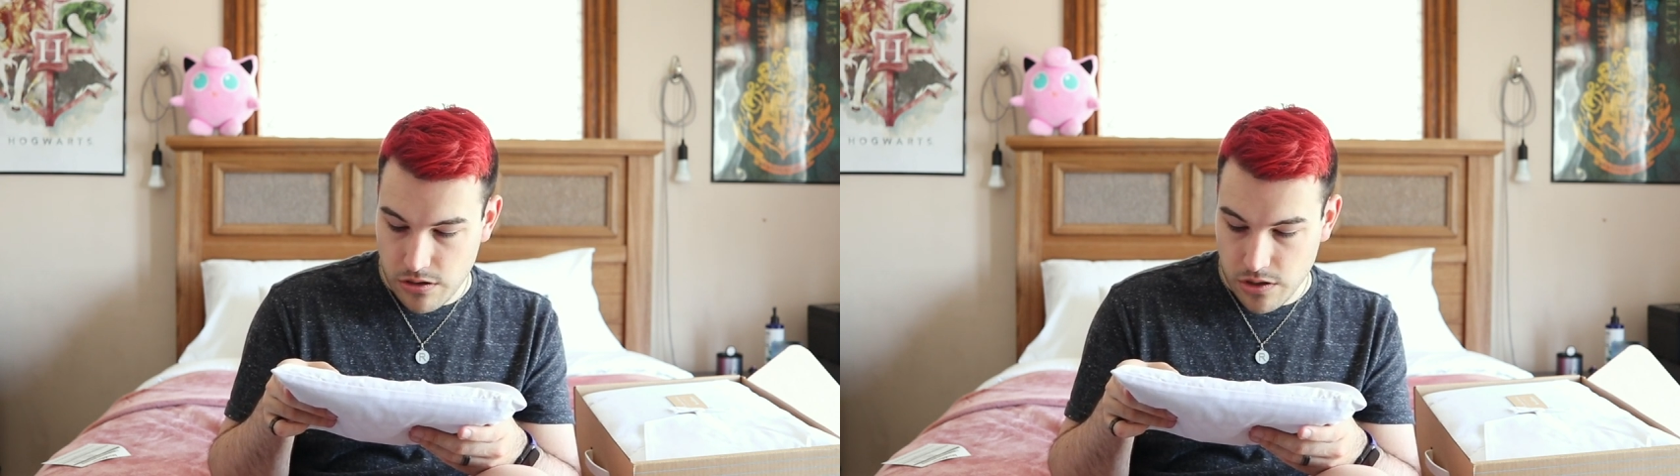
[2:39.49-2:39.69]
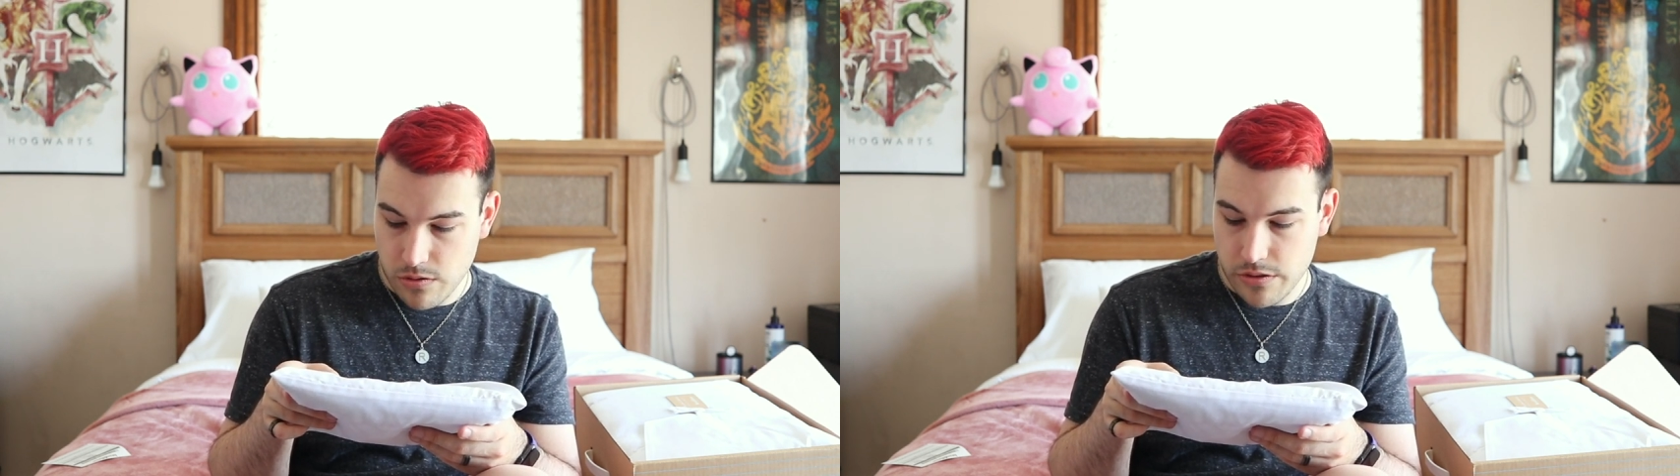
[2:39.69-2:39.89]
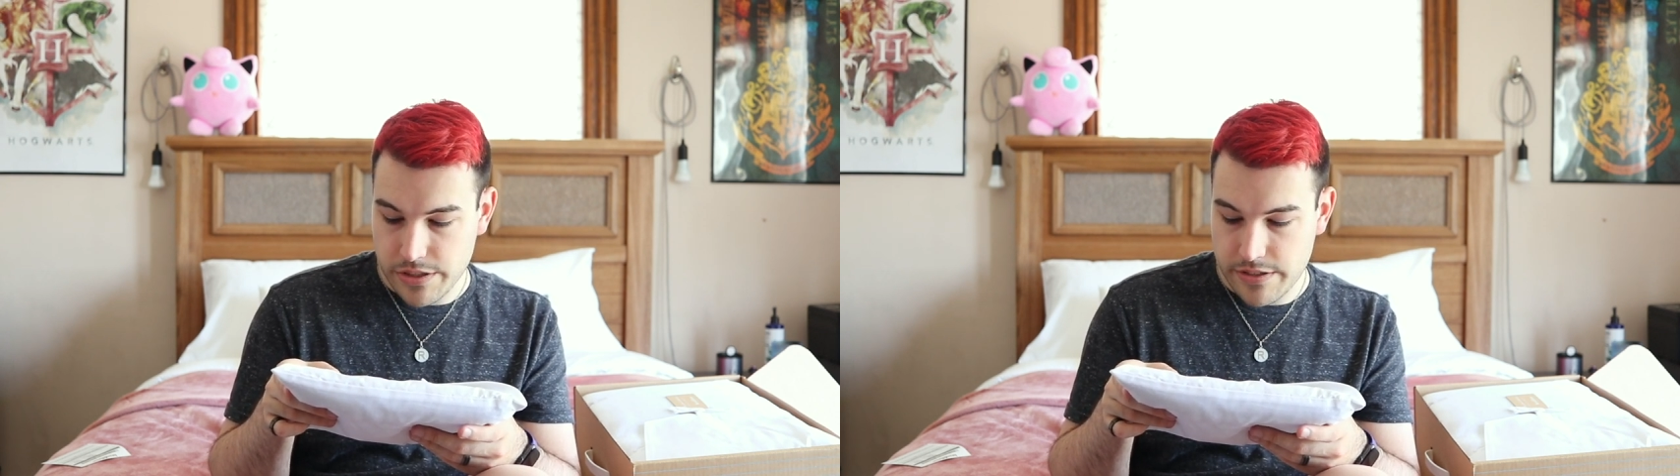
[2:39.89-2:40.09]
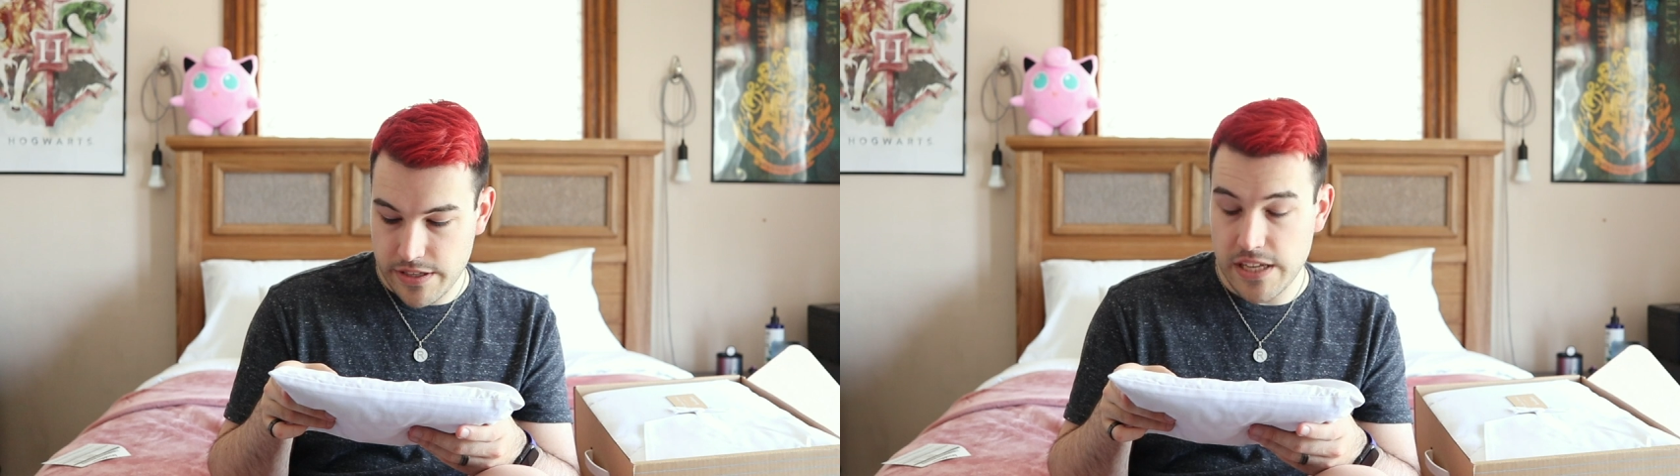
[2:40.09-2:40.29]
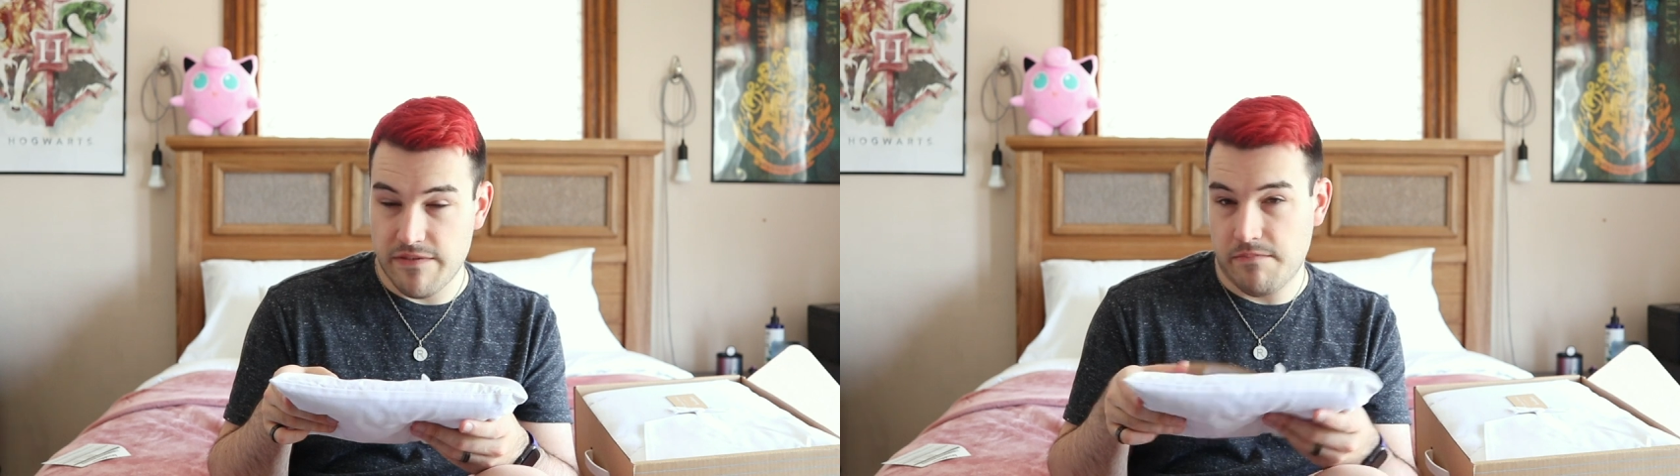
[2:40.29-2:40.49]
Of course,
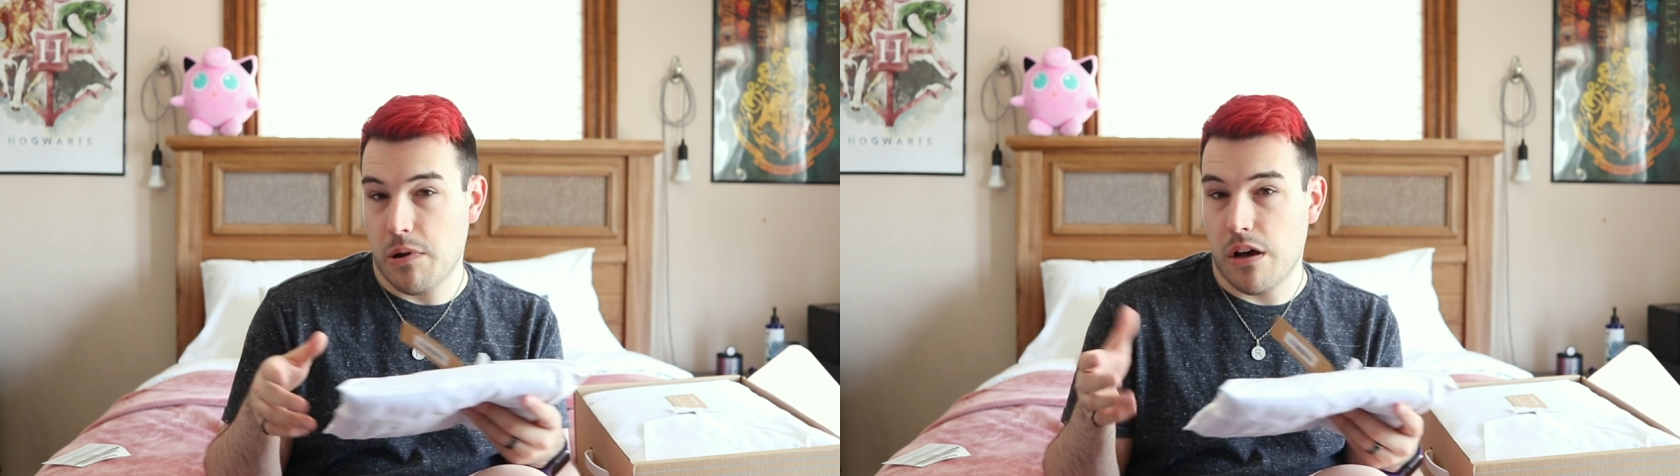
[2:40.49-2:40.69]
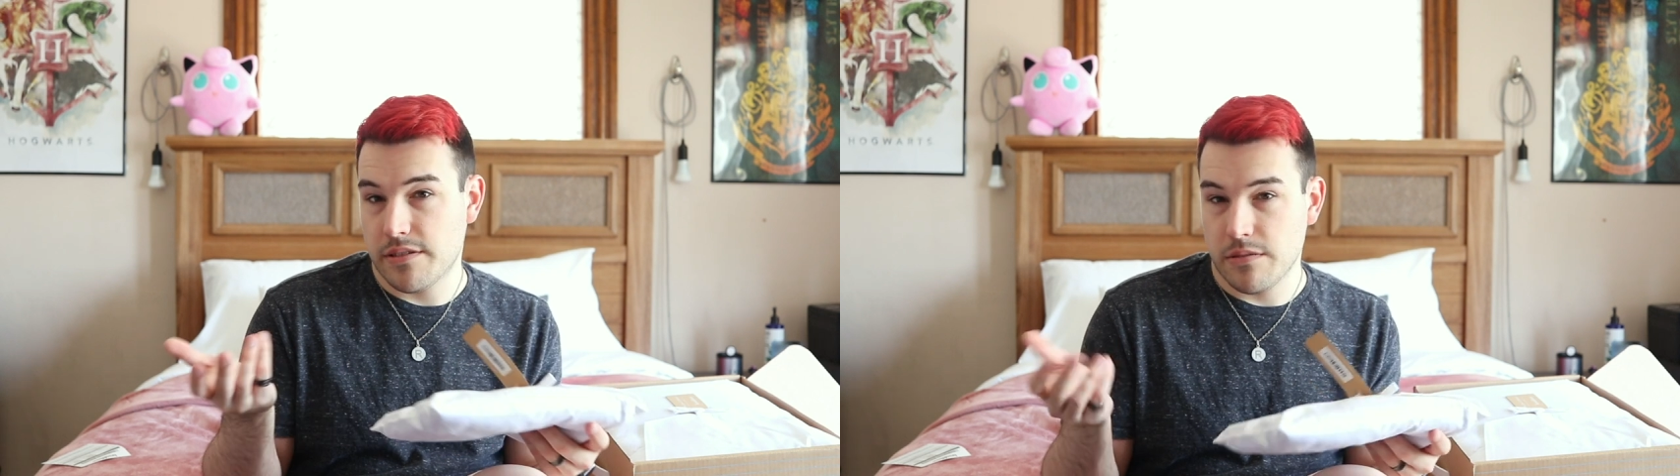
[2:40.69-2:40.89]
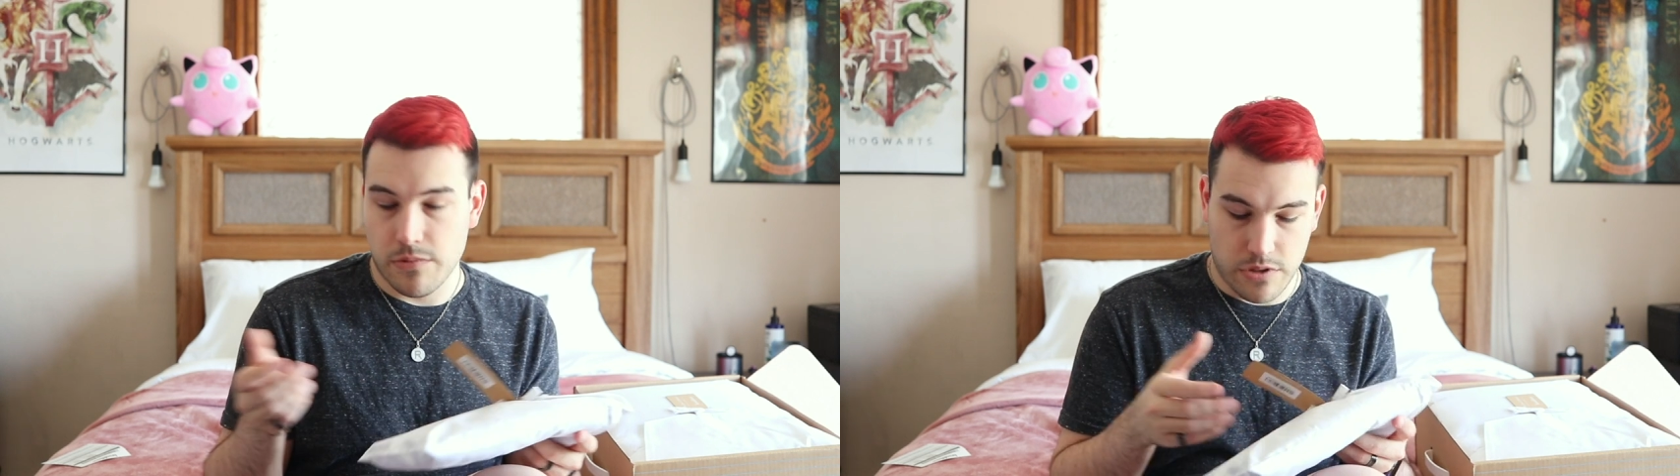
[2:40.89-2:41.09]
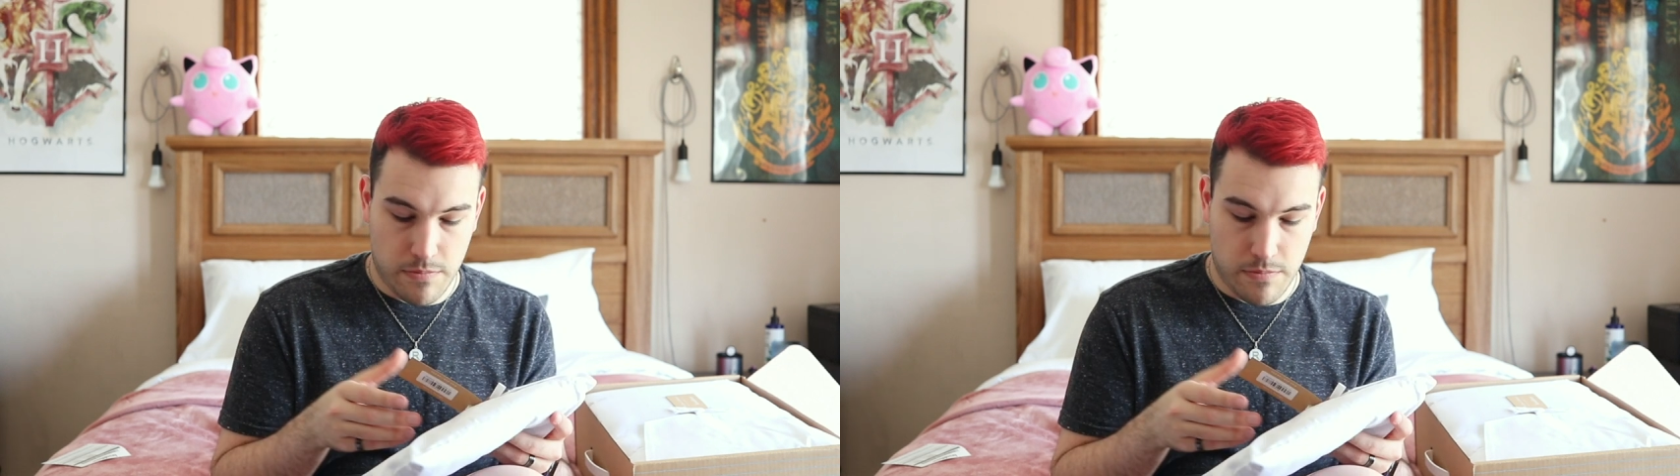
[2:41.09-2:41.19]
if possible,